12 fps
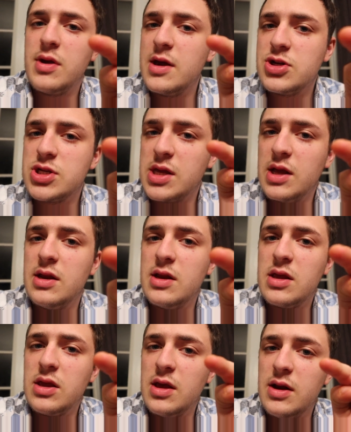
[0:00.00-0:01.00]
You can't just get
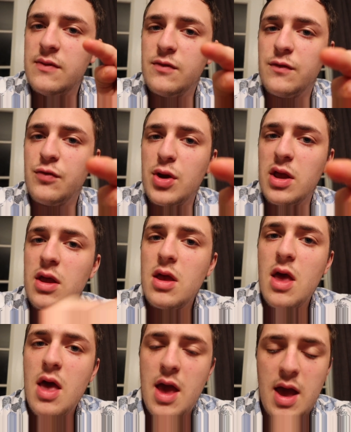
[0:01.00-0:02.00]
get it for free."
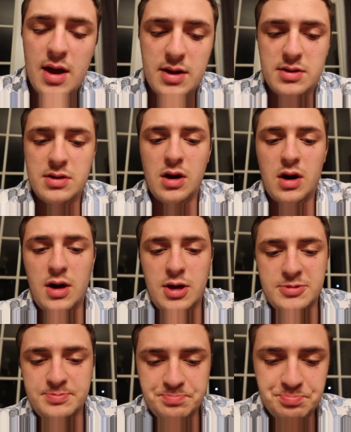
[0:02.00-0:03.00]
And
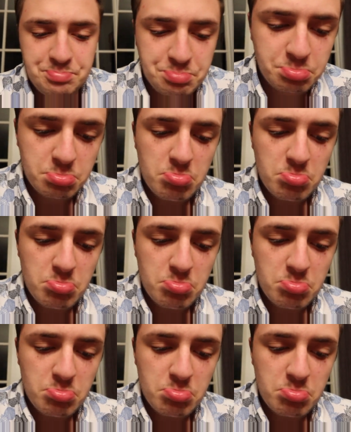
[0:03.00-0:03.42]
um,